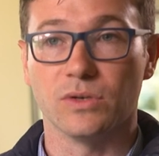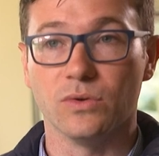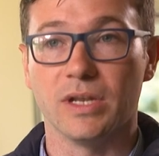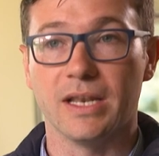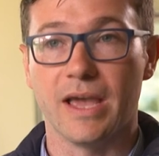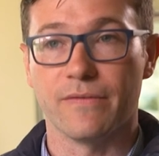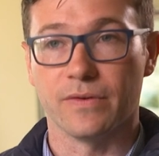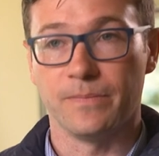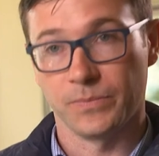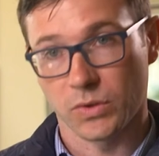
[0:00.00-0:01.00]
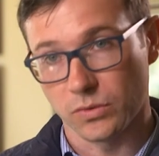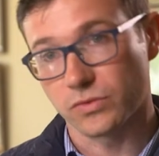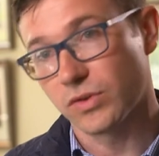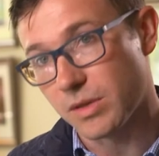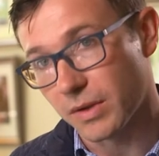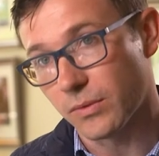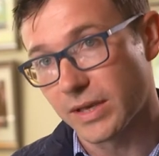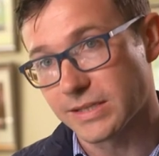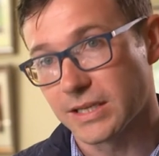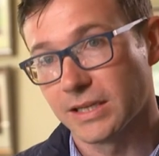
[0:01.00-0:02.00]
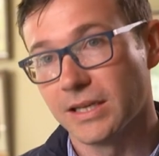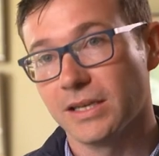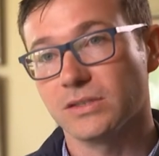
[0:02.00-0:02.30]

No Nay Never, Ever, who was trained by Wesley.